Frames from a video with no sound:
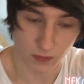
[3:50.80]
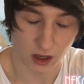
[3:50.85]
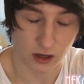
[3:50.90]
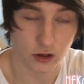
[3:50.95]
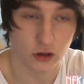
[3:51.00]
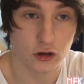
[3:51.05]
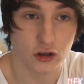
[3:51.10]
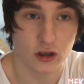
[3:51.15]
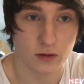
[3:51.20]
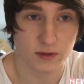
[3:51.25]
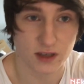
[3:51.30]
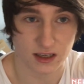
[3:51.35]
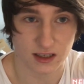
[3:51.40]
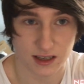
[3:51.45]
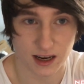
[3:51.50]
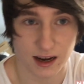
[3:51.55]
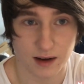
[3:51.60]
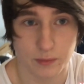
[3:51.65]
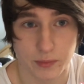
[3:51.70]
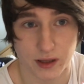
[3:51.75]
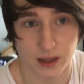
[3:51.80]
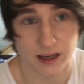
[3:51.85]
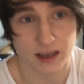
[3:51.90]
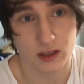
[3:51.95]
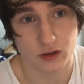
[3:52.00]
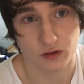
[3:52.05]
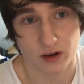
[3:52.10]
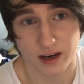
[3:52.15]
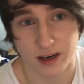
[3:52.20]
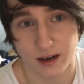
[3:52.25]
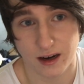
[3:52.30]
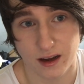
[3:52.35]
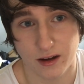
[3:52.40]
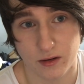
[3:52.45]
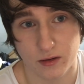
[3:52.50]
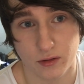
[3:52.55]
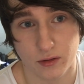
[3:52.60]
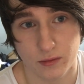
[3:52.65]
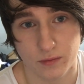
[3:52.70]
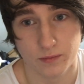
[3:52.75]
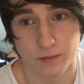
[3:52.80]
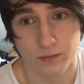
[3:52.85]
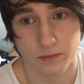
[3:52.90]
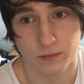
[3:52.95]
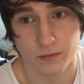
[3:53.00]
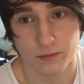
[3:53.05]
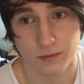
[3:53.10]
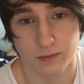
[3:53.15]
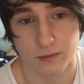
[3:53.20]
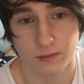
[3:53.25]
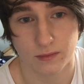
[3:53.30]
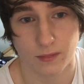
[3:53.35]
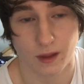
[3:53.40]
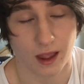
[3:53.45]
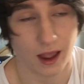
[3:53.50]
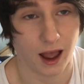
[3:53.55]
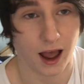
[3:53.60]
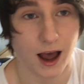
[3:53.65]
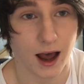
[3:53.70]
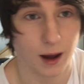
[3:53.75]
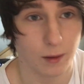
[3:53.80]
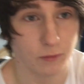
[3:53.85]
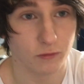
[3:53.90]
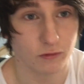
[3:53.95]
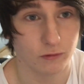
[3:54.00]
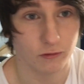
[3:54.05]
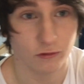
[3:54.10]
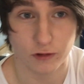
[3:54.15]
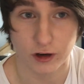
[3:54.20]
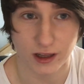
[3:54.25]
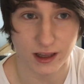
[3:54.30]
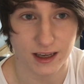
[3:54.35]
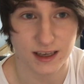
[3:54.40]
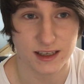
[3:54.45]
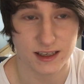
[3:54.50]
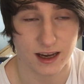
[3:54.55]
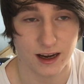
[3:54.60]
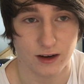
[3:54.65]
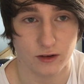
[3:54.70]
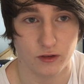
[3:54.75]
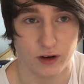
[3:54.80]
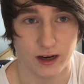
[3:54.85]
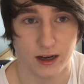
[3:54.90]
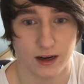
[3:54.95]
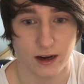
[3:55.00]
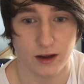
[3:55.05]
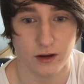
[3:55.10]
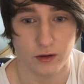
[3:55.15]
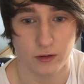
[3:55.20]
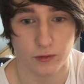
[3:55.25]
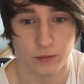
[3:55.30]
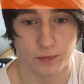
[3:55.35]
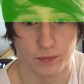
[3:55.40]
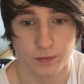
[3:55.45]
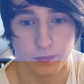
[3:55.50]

YouTube's a sad place right now. I'm really sad right now.